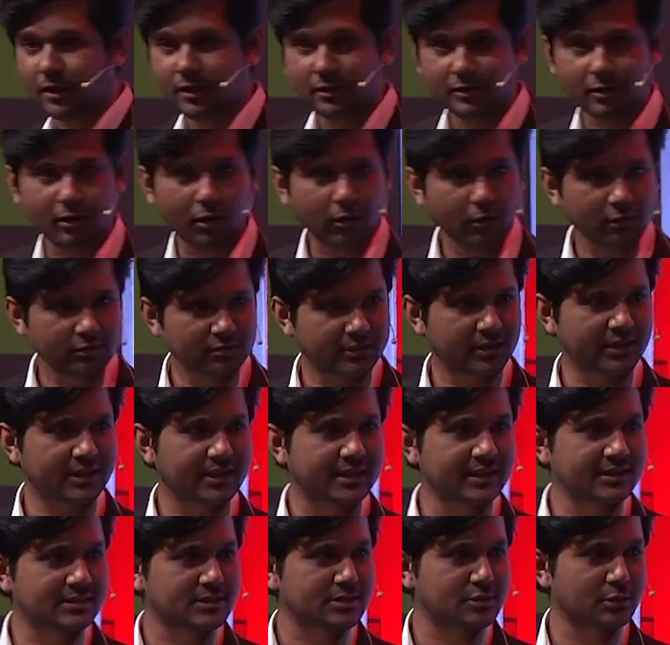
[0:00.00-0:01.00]
All the
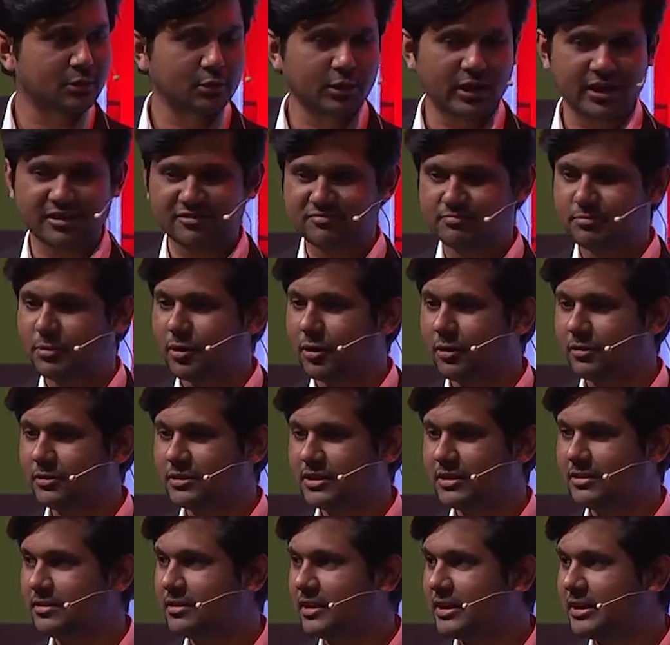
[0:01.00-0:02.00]
kids who have born
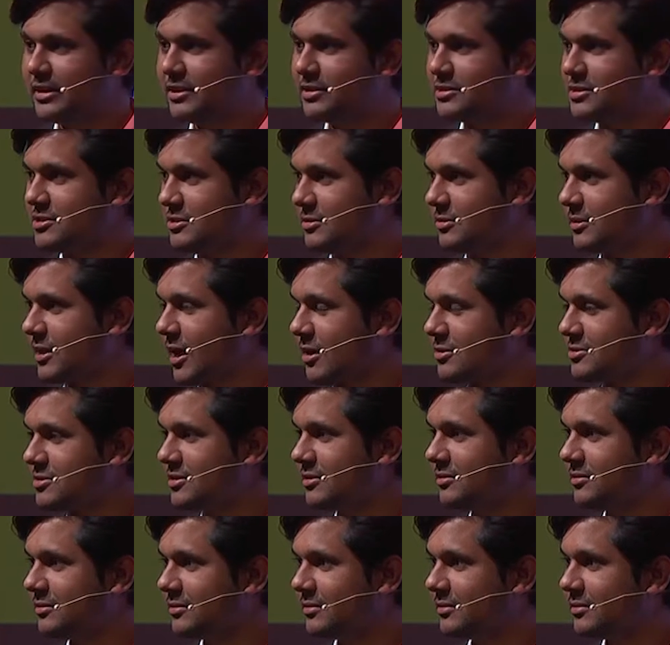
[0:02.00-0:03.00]
in the year
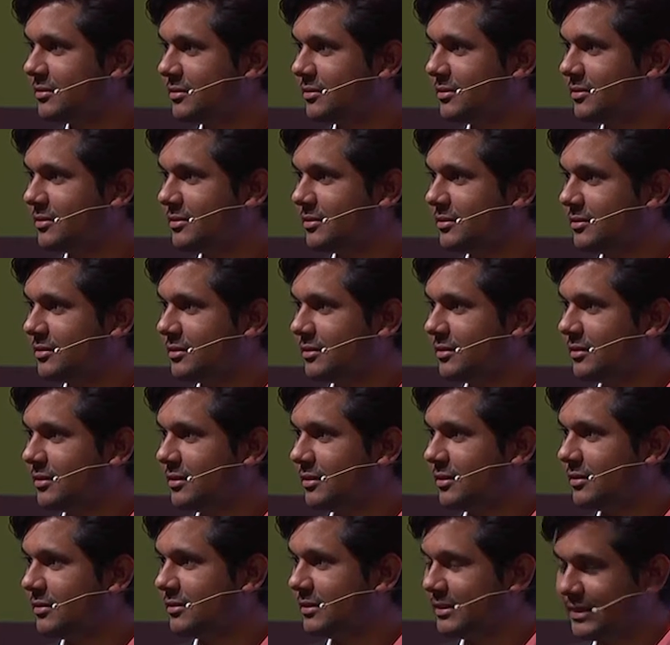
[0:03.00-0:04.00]
2000
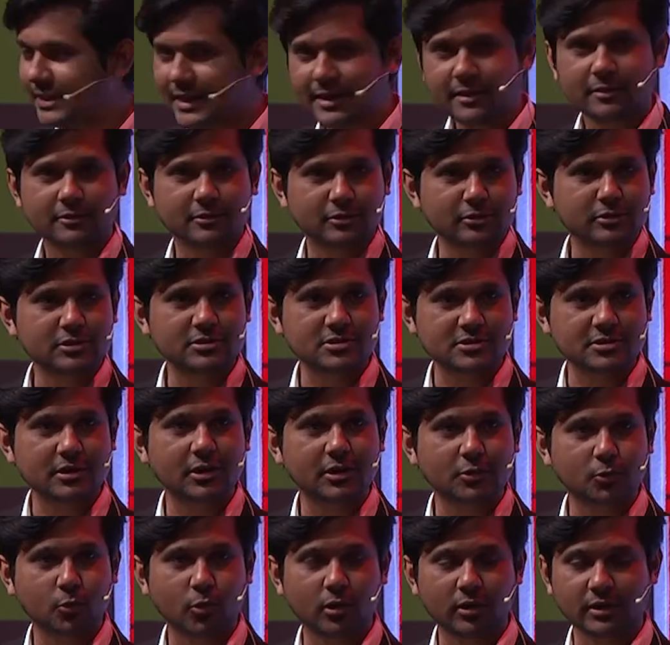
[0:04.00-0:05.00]
they are going to
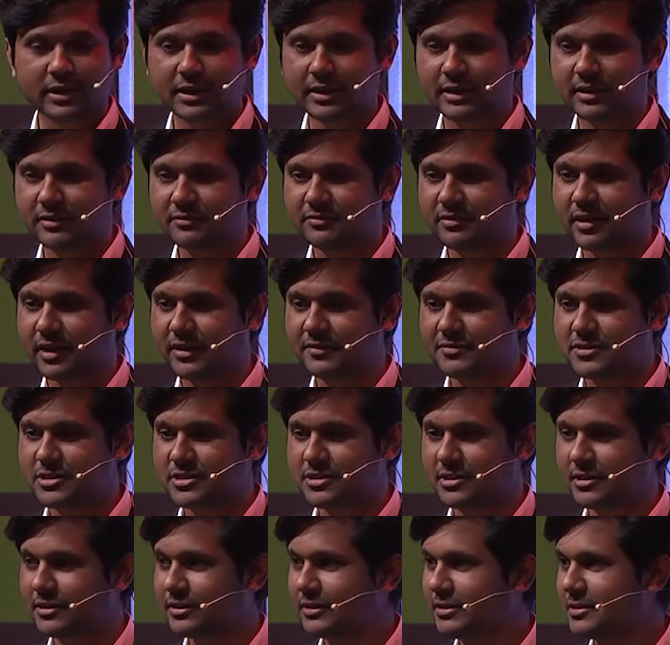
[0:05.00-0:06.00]
start working in five to
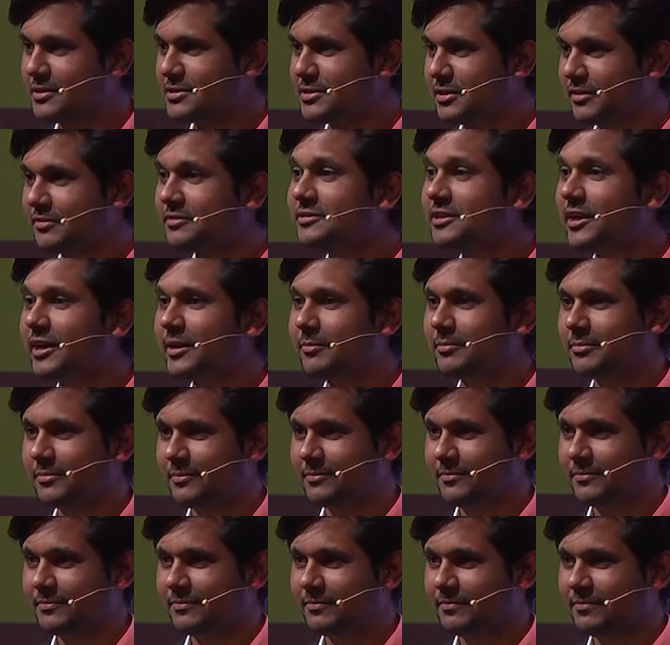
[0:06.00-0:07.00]
10 years of time.
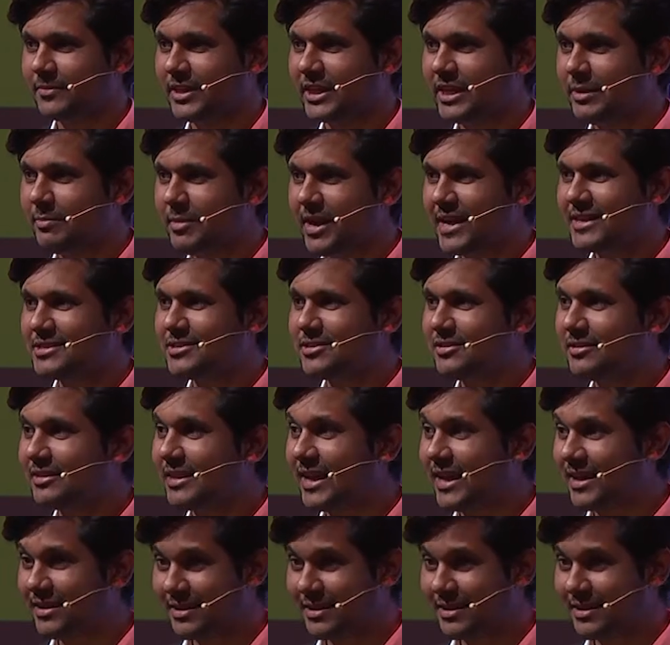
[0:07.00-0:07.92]
Imagine that